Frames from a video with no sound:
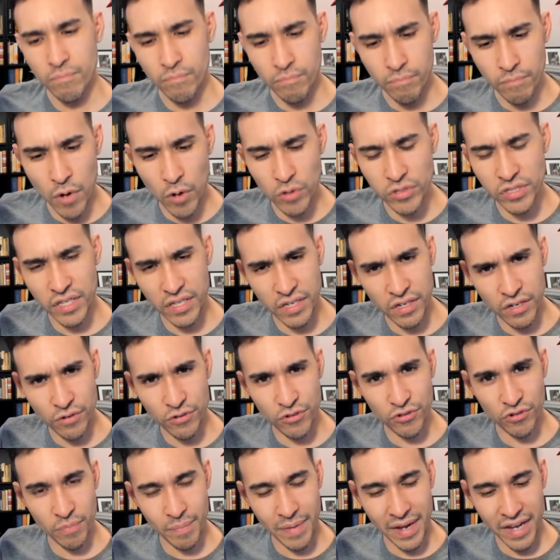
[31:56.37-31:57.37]
Mostly
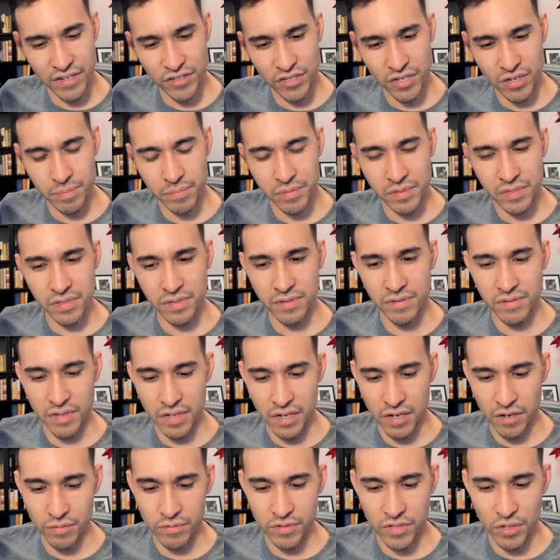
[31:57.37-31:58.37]
neutral matchups,
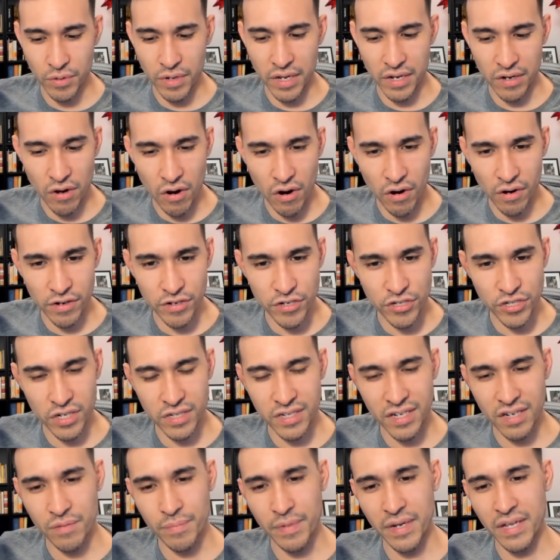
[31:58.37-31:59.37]
you know, don't get hard
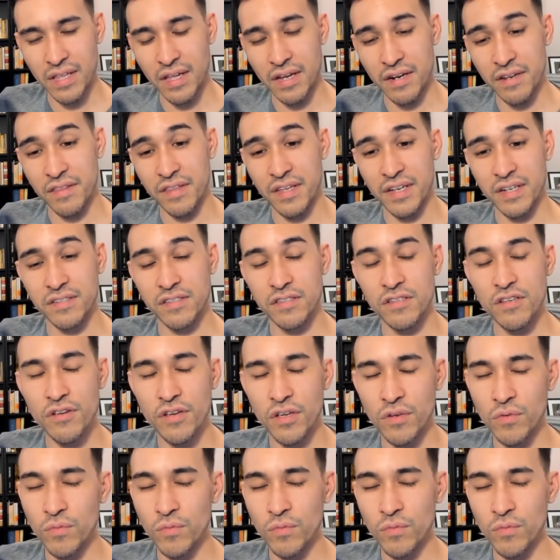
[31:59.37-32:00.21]
shut down by a lot of things. So you